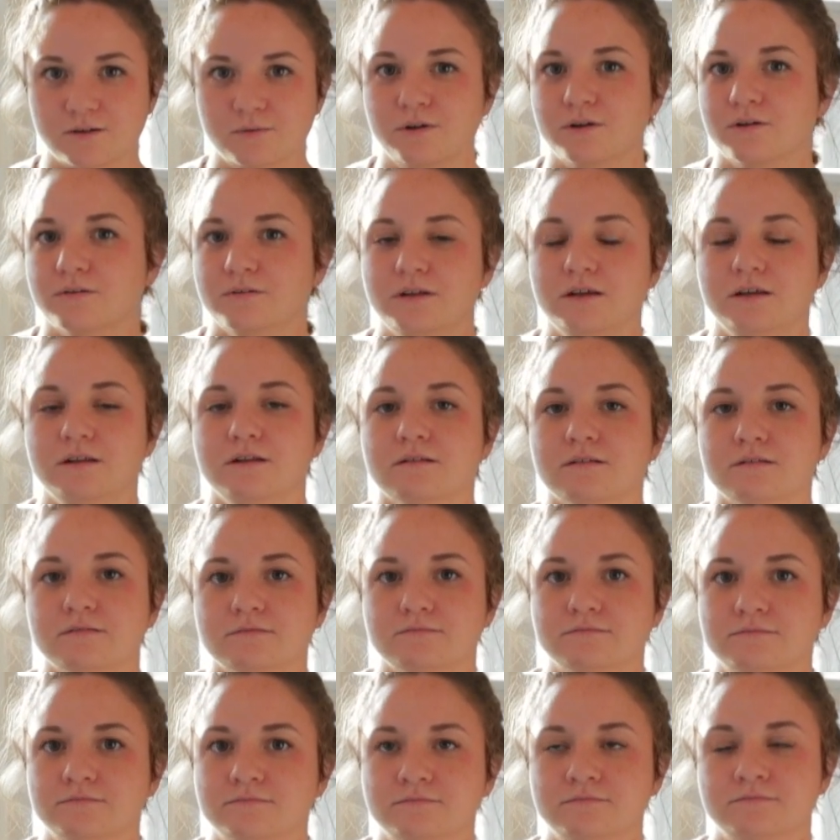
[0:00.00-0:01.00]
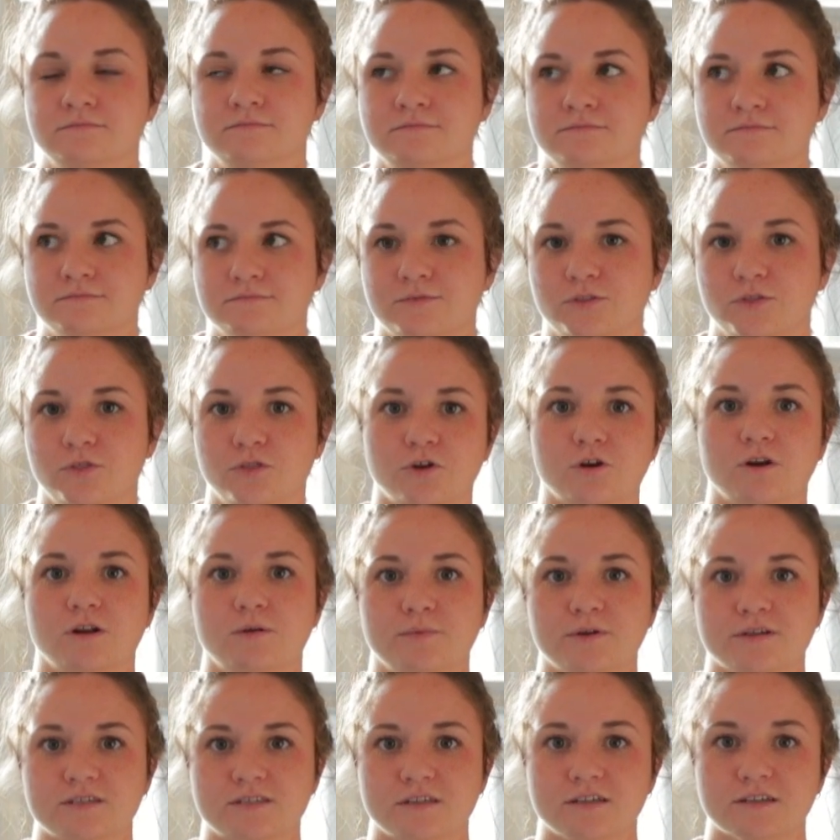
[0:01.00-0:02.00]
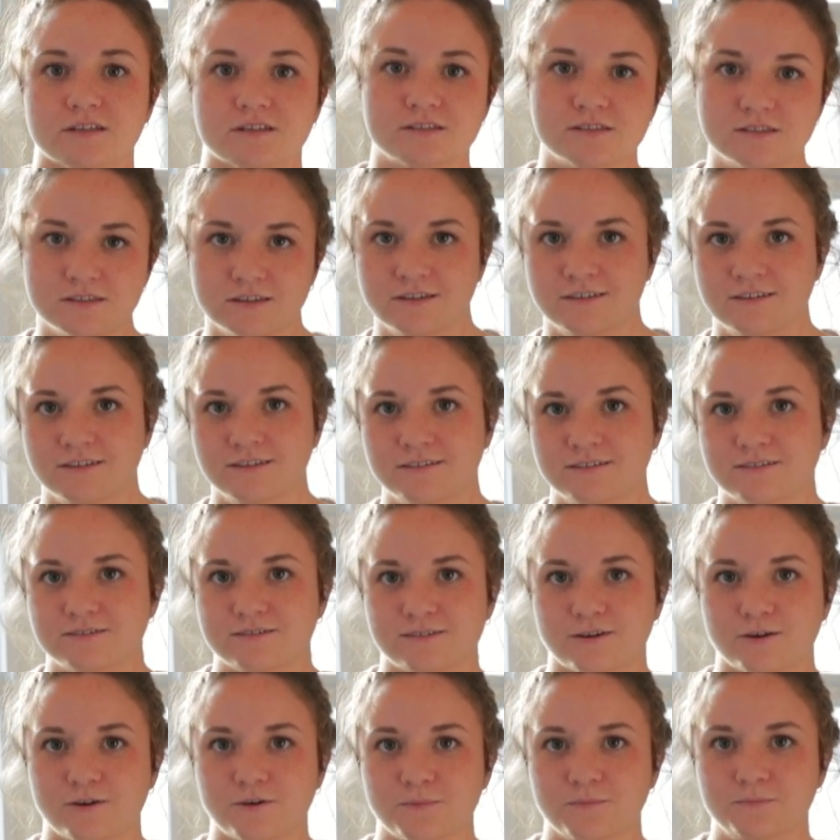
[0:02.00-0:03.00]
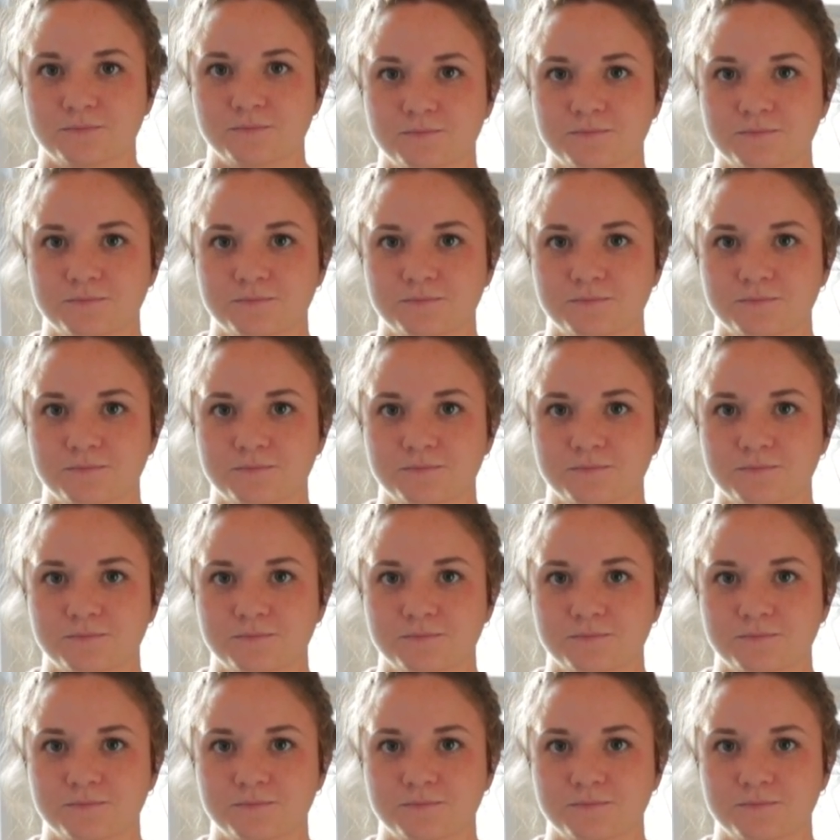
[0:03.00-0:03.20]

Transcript: We don't need 30 biscuits. So